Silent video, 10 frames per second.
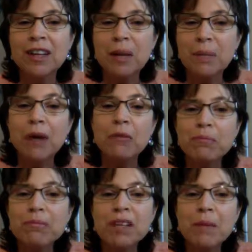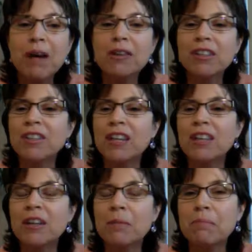about the amount contained
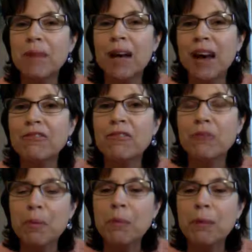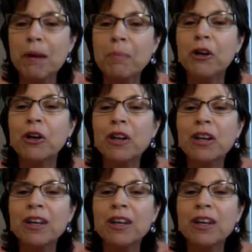in a half of a bell pepper,